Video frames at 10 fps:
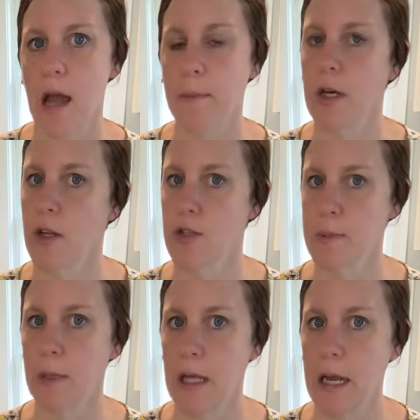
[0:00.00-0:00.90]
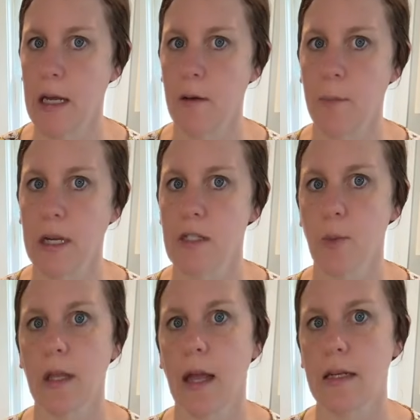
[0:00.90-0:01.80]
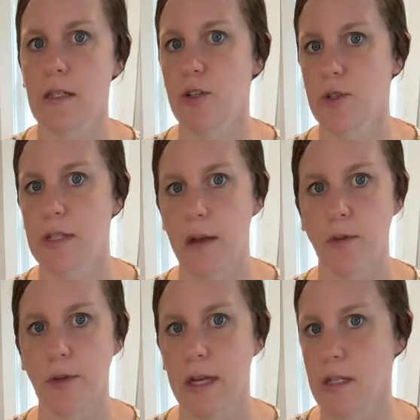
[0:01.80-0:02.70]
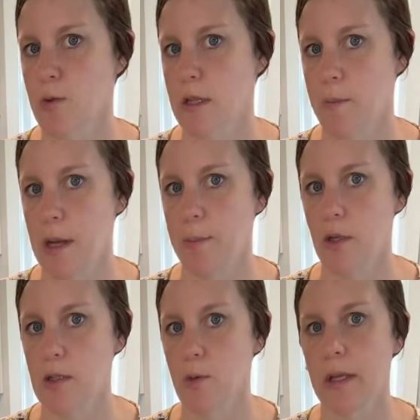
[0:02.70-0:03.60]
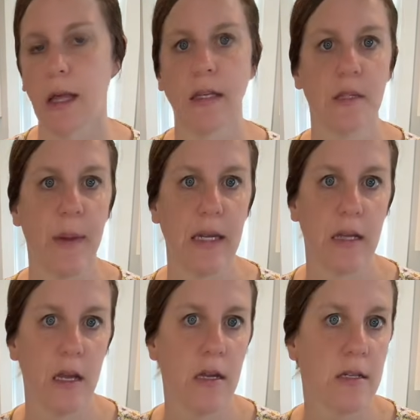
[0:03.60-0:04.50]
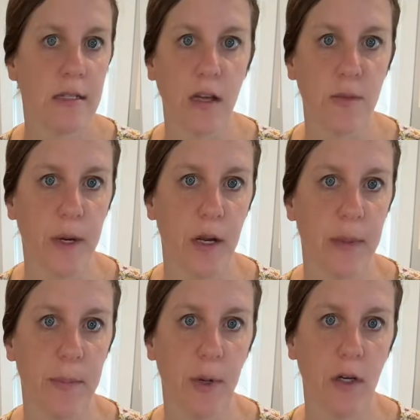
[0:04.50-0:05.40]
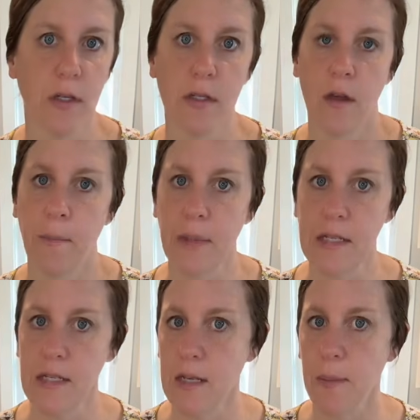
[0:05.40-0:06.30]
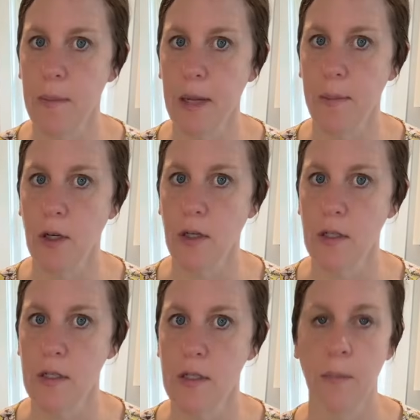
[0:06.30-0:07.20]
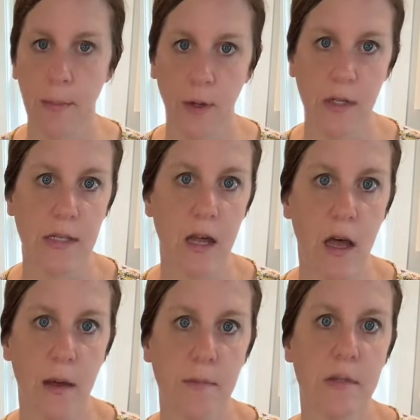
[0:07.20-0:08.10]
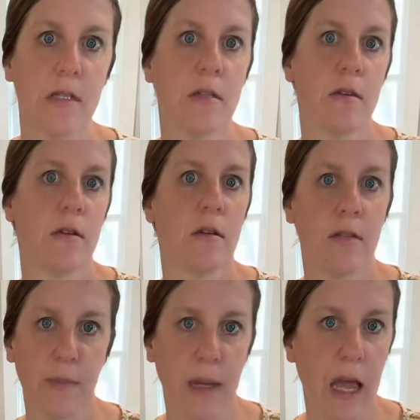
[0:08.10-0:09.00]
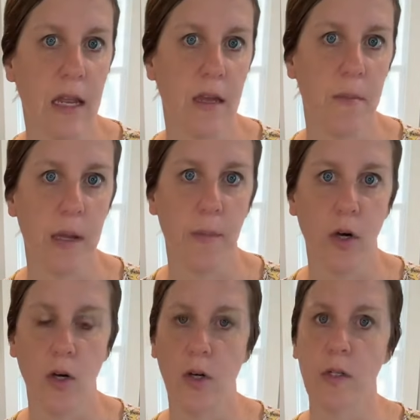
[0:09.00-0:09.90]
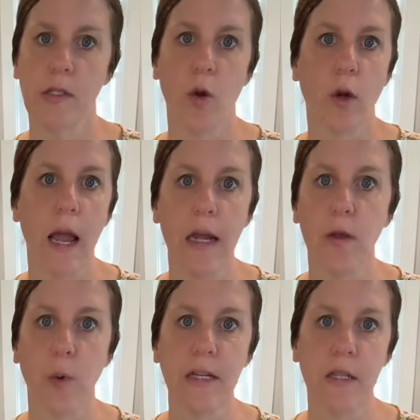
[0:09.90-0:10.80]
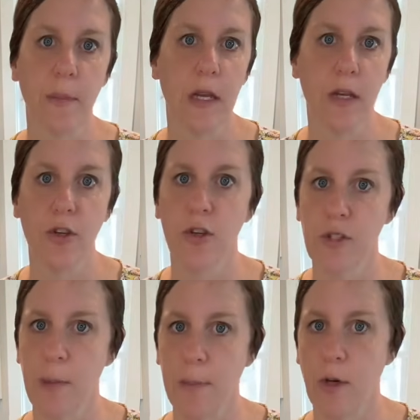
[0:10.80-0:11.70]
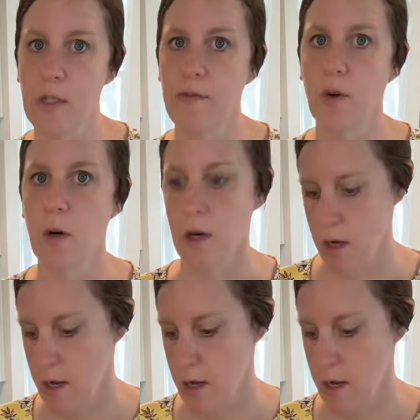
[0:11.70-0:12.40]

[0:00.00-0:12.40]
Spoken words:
I'm going to use plain because we like to do several things with the meatballs. We like to make Salisbury meatballs, Mississippi meatballs, meatball subs, spaghetti and meatballs, or any recipe you use meatballs for.